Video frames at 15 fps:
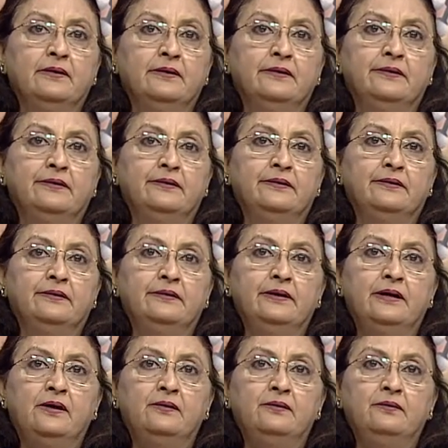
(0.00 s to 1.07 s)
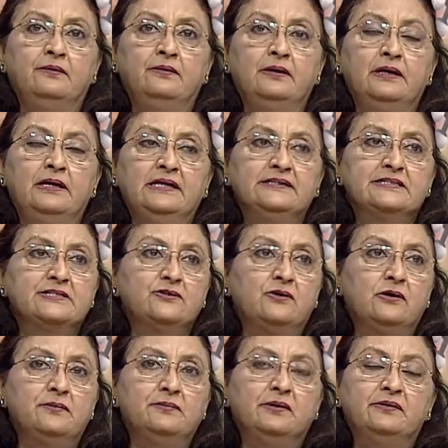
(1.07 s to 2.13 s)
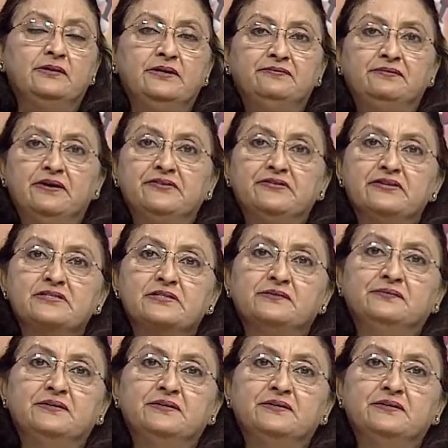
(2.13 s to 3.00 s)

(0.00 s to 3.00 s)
uh, now let's talk about the functions